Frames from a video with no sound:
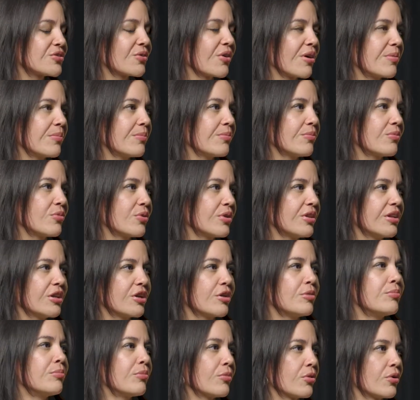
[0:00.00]
So I'm really
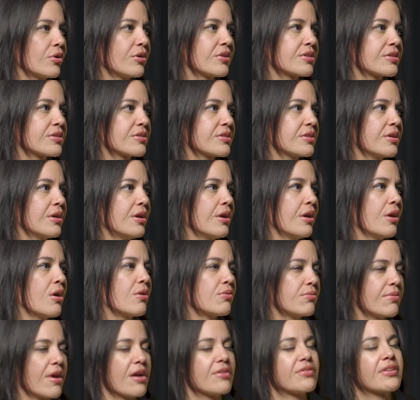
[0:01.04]
immersed
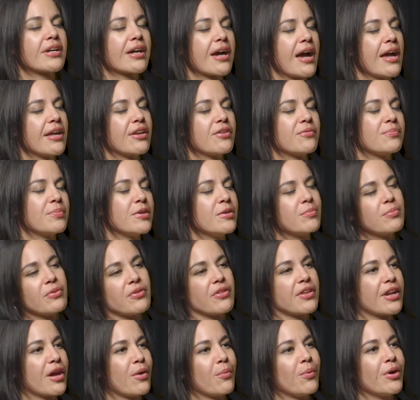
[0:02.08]
around the kind of people
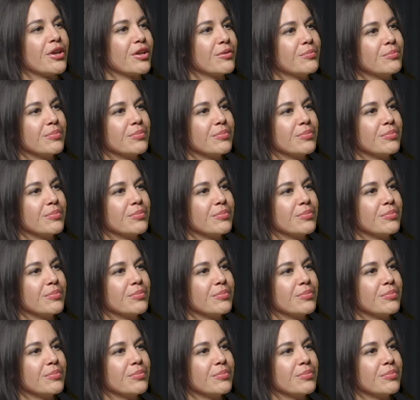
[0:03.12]
that I want